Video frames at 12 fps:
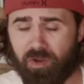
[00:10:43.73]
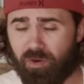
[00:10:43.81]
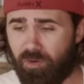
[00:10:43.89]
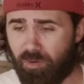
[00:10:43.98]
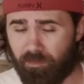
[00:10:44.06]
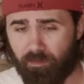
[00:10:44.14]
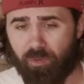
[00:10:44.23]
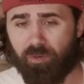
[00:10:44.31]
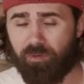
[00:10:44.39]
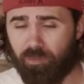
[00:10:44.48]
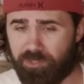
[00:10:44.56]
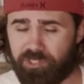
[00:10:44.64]
or more,
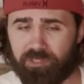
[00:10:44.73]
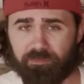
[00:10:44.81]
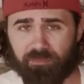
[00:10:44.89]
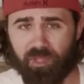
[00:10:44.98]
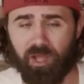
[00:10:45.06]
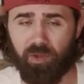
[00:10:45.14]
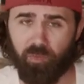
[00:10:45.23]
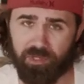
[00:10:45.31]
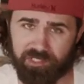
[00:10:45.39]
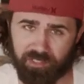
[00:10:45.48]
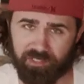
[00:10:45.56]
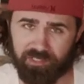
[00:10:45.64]
which I was
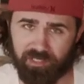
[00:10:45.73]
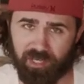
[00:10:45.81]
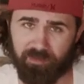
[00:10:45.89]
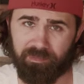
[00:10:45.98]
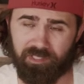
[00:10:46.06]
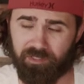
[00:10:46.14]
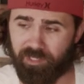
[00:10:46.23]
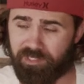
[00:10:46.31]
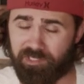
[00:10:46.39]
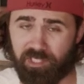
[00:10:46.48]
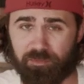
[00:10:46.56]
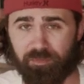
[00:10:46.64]
at the time in the United
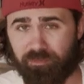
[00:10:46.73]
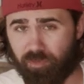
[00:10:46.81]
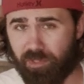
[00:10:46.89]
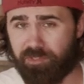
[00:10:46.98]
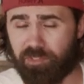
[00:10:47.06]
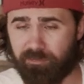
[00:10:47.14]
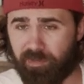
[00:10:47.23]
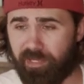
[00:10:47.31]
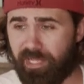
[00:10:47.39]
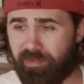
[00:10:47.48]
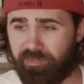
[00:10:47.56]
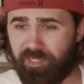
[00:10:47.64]
States before I took my
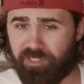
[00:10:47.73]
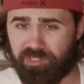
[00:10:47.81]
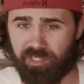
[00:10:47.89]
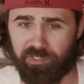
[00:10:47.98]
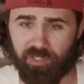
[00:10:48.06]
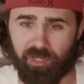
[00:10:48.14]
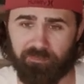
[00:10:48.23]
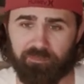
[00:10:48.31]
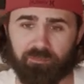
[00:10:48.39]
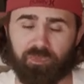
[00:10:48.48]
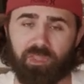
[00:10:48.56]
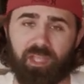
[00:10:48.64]
Afghanistan job,
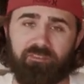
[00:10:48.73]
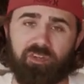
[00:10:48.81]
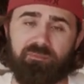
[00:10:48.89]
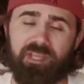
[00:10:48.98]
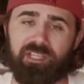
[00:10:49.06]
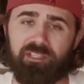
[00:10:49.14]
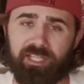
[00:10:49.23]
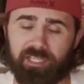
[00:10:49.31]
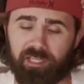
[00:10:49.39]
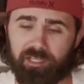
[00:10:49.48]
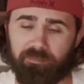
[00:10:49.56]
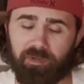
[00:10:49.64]
if you're making that
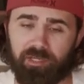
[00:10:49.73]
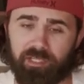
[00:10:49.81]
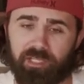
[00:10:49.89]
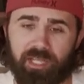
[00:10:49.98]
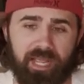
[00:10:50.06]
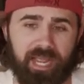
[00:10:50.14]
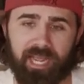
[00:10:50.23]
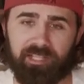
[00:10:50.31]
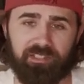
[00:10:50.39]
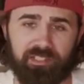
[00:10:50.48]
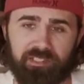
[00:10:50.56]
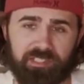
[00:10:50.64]
kind of money, at
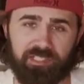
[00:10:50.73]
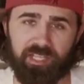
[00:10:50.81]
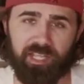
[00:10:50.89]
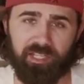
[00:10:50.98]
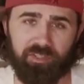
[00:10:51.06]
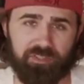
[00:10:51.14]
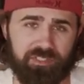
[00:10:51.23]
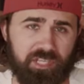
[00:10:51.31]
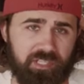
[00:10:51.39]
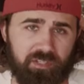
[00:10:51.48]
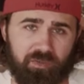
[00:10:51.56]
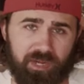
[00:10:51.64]
the end of the day, you're
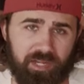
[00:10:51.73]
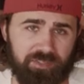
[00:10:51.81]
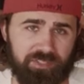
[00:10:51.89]
taking around